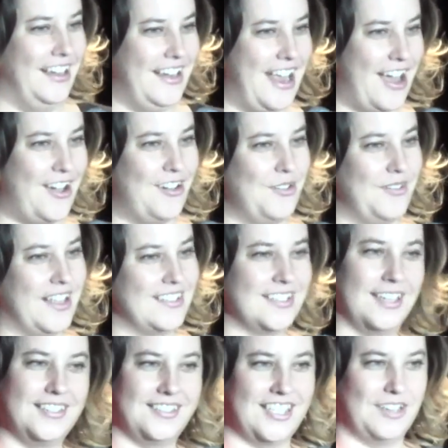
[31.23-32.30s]
Now, that's
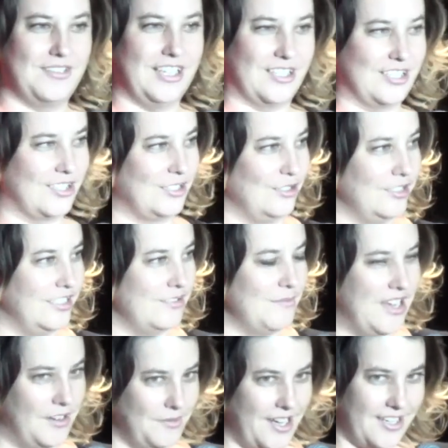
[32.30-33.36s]
not to say we excluded
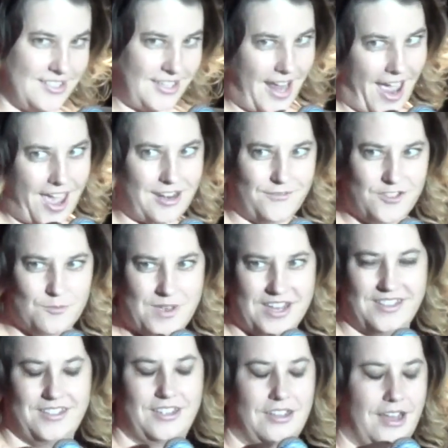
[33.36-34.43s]
men. We actually had a few men
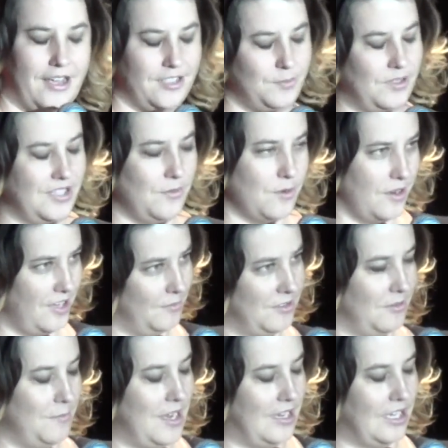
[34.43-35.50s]
in the class, but they weren't able
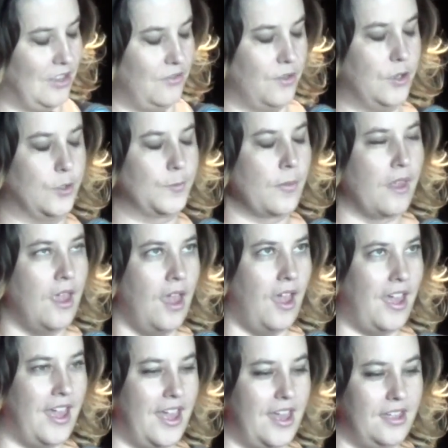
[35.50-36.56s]
to make it through.
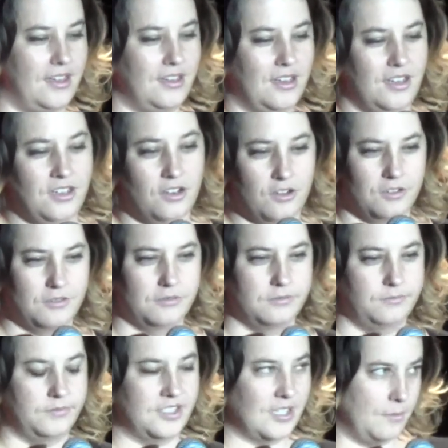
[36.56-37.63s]
And, you
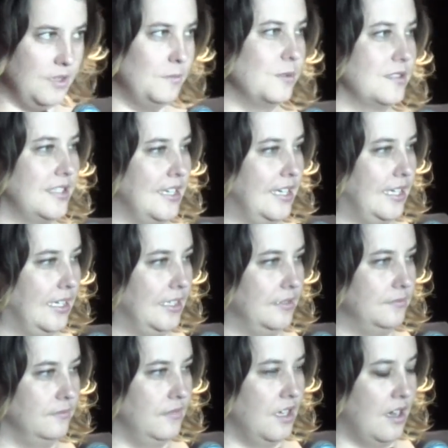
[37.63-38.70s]
know, some people
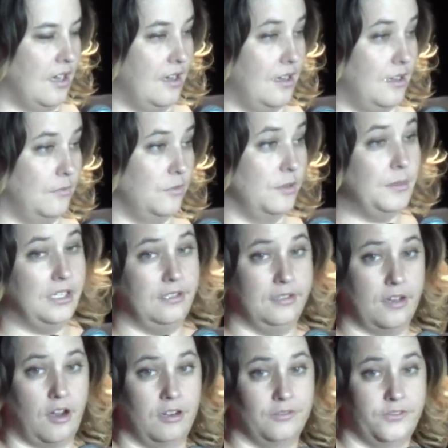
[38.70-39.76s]
say
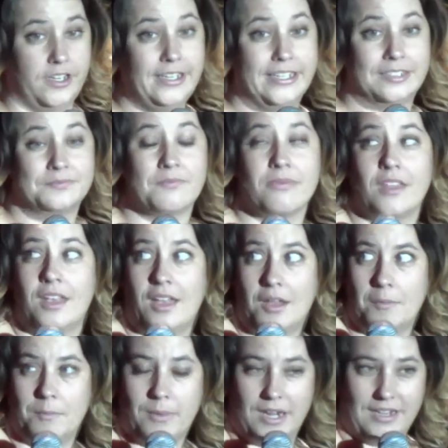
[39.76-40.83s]
women aren't funny.
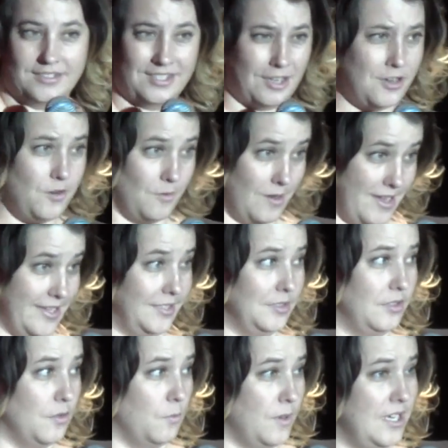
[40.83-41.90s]
But I'll tell you
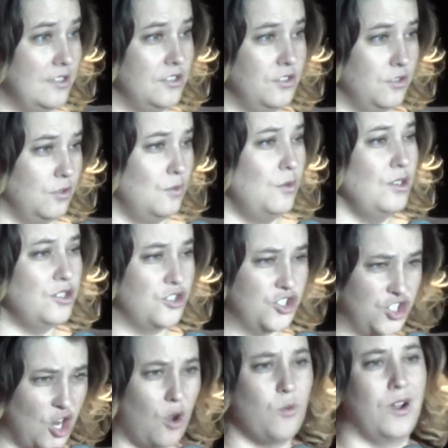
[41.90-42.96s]
what, we do
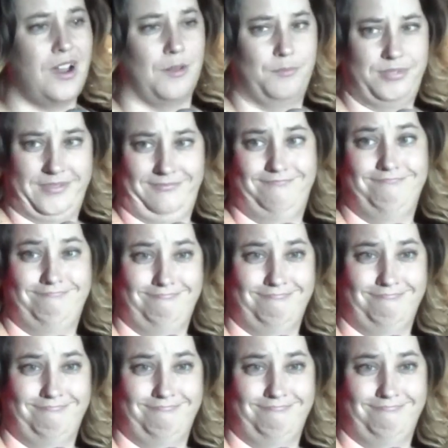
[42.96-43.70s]
show up.